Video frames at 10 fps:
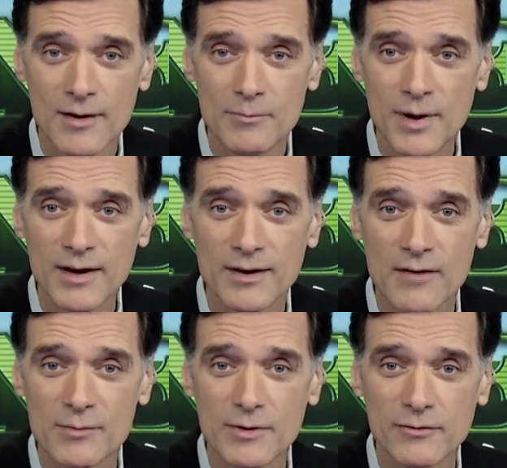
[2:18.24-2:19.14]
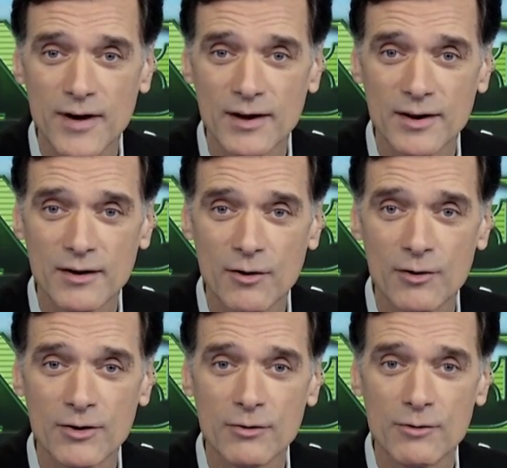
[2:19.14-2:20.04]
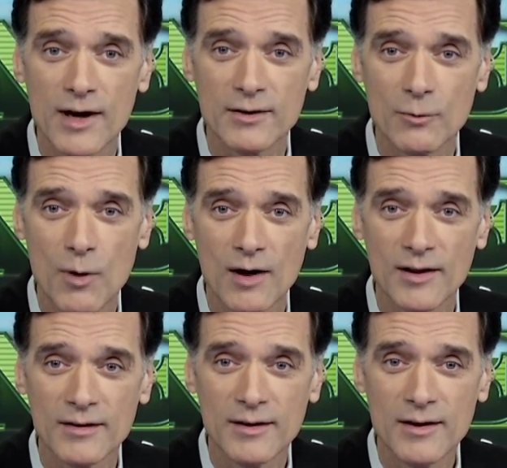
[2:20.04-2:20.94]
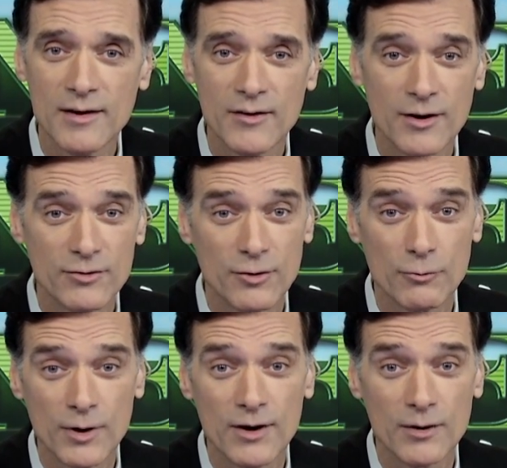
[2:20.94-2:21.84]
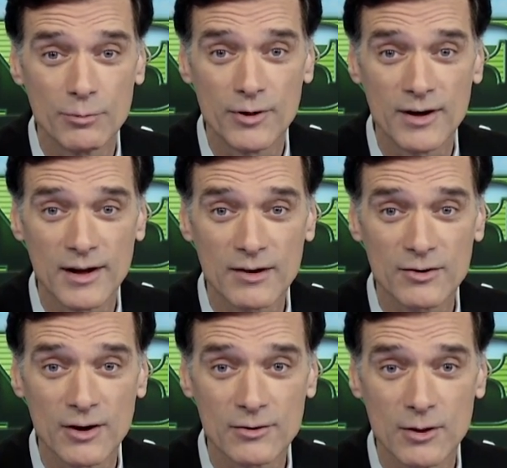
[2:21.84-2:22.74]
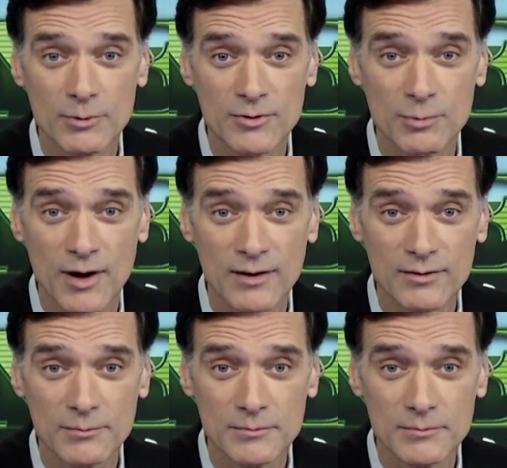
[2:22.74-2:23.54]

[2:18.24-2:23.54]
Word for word: Big government failure hurting you right in the wallet. There's your real pre election October surprise.